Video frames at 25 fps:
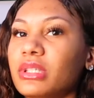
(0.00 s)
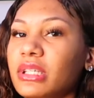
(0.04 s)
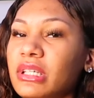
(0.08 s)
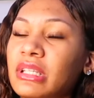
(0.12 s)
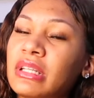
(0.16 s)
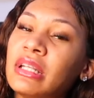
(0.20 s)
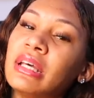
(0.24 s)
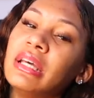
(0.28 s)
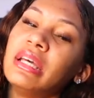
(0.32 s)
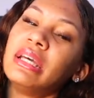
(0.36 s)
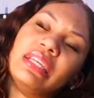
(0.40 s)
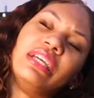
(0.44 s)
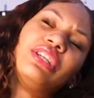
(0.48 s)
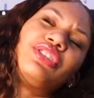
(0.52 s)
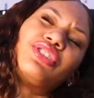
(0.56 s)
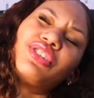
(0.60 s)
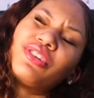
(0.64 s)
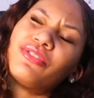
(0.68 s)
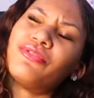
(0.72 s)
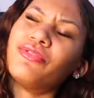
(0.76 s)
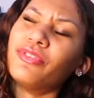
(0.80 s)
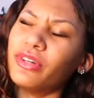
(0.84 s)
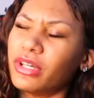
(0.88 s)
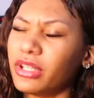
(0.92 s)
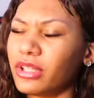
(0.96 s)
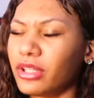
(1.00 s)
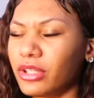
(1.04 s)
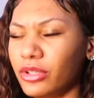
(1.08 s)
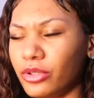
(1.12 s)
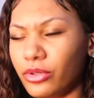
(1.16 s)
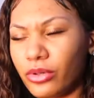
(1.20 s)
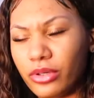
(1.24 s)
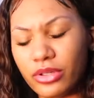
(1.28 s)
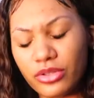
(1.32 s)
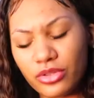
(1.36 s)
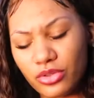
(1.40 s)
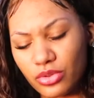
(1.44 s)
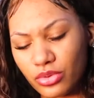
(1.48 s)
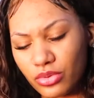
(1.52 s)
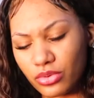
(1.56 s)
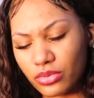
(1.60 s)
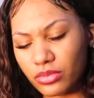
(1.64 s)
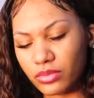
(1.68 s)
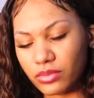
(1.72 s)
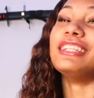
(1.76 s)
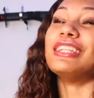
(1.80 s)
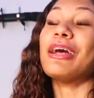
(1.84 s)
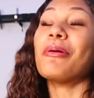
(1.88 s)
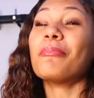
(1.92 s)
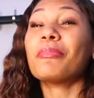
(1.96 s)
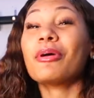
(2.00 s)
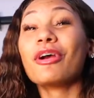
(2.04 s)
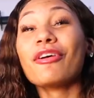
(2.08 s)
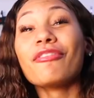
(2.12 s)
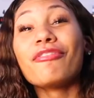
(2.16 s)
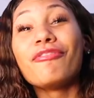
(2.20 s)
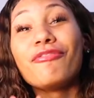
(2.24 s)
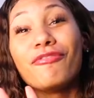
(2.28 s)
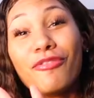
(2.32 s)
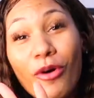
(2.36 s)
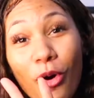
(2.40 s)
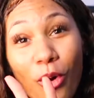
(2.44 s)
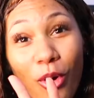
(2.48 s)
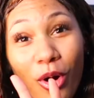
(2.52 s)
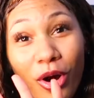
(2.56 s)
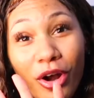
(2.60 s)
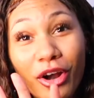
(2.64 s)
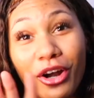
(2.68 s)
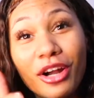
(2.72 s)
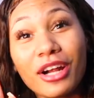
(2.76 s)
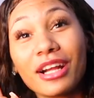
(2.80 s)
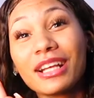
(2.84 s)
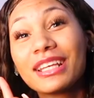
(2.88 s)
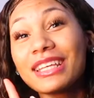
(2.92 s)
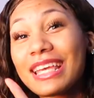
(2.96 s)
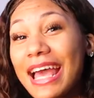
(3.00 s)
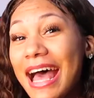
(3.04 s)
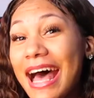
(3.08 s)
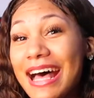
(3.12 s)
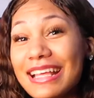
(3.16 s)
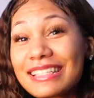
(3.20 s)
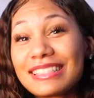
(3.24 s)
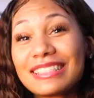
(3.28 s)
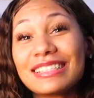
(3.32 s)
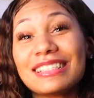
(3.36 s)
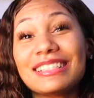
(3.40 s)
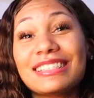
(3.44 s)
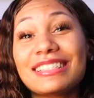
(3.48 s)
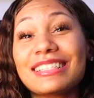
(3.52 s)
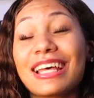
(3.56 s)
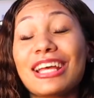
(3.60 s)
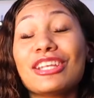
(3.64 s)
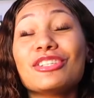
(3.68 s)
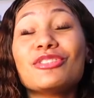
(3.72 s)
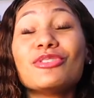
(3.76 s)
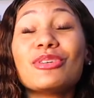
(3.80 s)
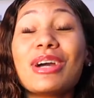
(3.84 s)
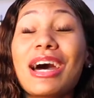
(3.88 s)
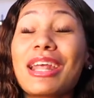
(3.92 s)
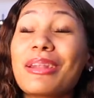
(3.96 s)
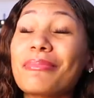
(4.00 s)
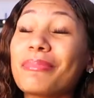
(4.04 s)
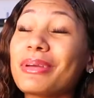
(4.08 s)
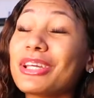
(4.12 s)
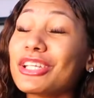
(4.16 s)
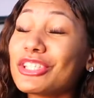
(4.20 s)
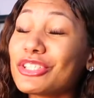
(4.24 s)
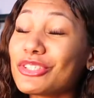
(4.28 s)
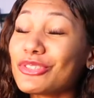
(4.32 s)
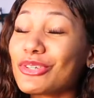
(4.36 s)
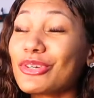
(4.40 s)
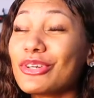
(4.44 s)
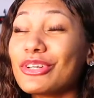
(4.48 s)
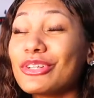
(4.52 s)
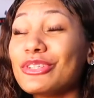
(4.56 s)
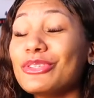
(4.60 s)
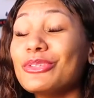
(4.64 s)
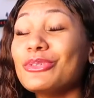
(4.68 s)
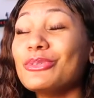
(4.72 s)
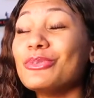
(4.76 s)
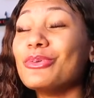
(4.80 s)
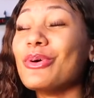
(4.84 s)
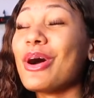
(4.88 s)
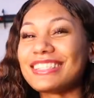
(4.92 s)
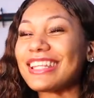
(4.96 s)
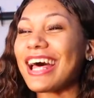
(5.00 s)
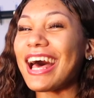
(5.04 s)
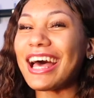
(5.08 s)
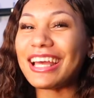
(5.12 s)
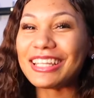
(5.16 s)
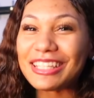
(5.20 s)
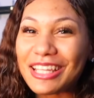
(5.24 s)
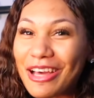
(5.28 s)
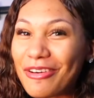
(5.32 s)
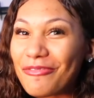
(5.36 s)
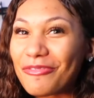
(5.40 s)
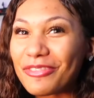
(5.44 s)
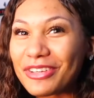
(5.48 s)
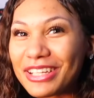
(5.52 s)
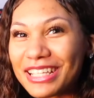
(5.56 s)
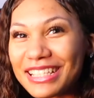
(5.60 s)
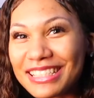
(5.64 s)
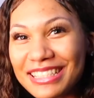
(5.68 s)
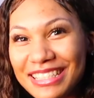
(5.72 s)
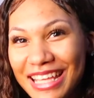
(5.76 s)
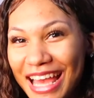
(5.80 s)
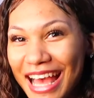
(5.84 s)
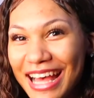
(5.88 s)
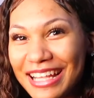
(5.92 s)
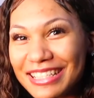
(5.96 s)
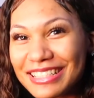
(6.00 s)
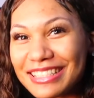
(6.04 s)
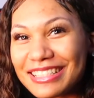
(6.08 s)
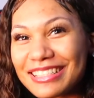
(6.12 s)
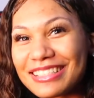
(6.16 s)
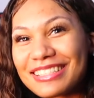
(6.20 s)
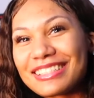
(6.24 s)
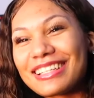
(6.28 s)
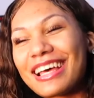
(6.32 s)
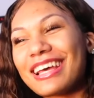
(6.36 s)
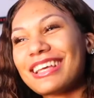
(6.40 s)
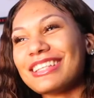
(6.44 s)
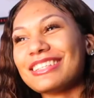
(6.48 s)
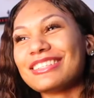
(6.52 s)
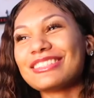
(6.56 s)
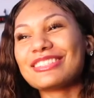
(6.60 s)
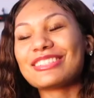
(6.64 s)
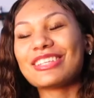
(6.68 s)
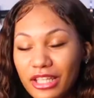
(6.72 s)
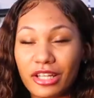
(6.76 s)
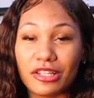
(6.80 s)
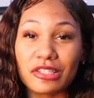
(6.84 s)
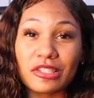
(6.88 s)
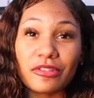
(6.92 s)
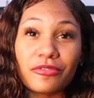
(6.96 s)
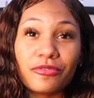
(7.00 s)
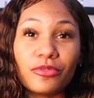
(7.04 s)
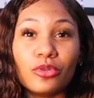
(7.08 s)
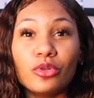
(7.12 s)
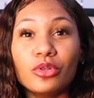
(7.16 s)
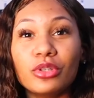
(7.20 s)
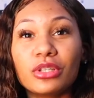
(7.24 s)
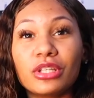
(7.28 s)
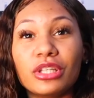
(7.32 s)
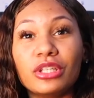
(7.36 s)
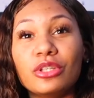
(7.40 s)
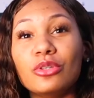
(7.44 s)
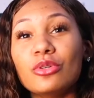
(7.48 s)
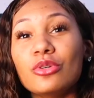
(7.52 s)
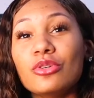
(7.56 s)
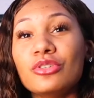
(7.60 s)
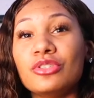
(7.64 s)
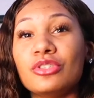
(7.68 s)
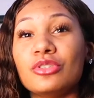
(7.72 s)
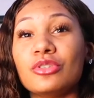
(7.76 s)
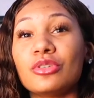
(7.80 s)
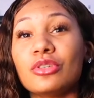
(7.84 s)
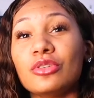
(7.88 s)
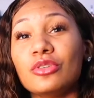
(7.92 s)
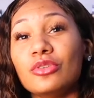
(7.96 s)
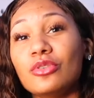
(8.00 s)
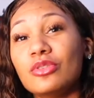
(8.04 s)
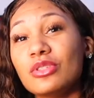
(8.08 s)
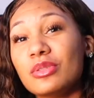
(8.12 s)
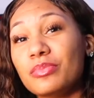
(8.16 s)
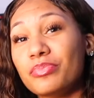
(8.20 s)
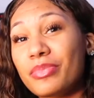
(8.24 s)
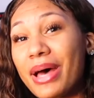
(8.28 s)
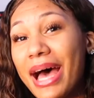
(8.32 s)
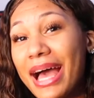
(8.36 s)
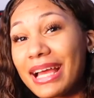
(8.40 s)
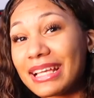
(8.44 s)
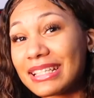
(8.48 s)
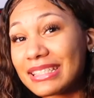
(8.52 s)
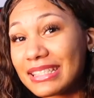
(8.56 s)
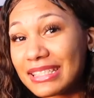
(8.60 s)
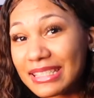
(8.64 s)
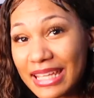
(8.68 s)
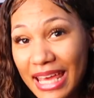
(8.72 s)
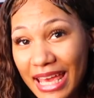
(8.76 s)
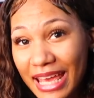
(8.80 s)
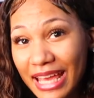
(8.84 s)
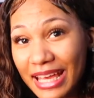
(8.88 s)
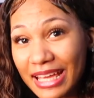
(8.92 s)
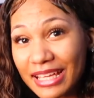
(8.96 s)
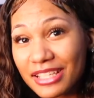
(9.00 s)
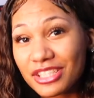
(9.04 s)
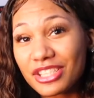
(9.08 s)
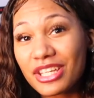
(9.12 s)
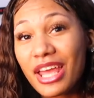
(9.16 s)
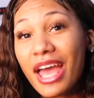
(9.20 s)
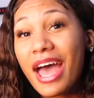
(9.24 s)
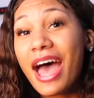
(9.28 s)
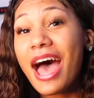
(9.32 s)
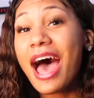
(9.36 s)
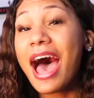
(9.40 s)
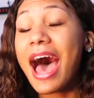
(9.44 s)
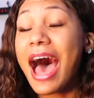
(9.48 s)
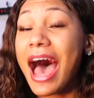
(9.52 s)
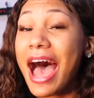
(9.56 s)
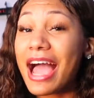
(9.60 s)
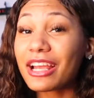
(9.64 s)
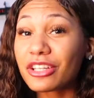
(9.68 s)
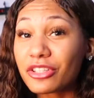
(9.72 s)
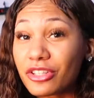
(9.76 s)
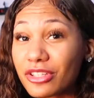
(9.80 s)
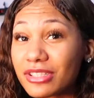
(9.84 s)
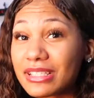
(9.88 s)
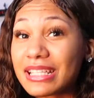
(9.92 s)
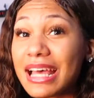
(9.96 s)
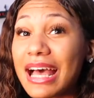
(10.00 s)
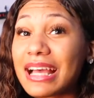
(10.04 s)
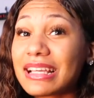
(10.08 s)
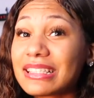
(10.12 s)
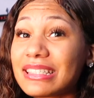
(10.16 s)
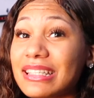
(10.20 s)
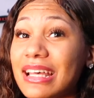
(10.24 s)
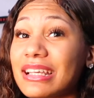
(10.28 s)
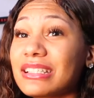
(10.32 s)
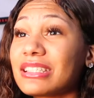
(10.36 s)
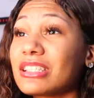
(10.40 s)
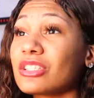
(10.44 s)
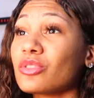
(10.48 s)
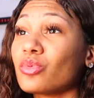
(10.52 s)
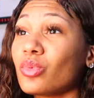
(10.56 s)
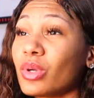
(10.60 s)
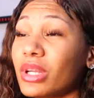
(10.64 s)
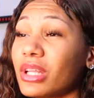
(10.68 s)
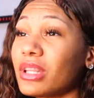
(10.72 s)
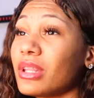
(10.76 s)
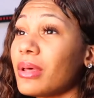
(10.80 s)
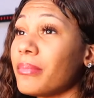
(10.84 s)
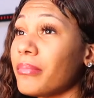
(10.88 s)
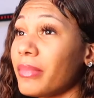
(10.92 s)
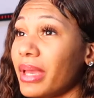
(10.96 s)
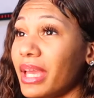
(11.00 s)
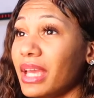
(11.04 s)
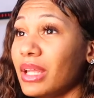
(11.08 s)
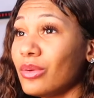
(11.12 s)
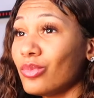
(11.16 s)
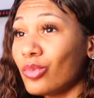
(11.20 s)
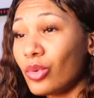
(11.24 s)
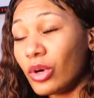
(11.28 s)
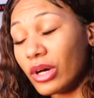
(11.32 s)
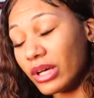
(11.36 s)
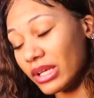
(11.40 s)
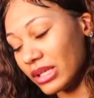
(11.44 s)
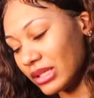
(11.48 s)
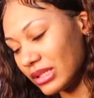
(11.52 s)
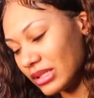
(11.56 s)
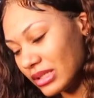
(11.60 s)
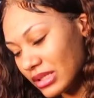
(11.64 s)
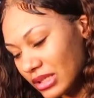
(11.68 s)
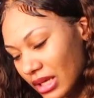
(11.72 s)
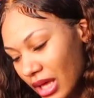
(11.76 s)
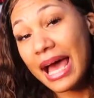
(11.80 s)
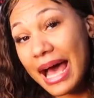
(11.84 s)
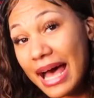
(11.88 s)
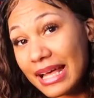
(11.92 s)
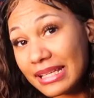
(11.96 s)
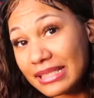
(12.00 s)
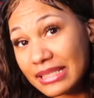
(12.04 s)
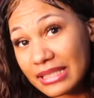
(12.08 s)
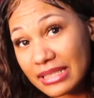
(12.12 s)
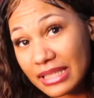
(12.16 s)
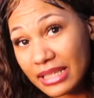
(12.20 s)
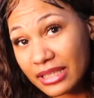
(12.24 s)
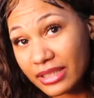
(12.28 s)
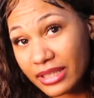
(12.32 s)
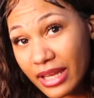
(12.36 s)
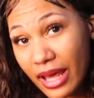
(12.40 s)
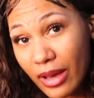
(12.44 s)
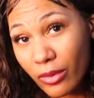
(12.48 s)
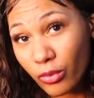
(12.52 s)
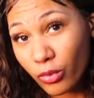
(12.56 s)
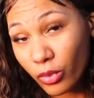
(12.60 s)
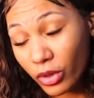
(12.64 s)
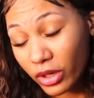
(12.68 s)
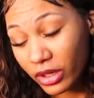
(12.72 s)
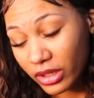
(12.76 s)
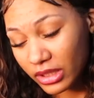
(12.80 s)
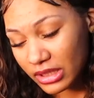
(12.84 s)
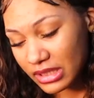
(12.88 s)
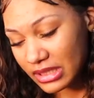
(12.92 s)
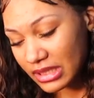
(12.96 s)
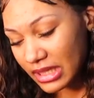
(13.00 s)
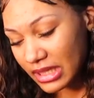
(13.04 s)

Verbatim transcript: could get your foot in the door to number four casting sites you got to make sure you signed up for these casting sites there's a few you can use you can use backstage Actors Access is one of the main ones. Casting networks.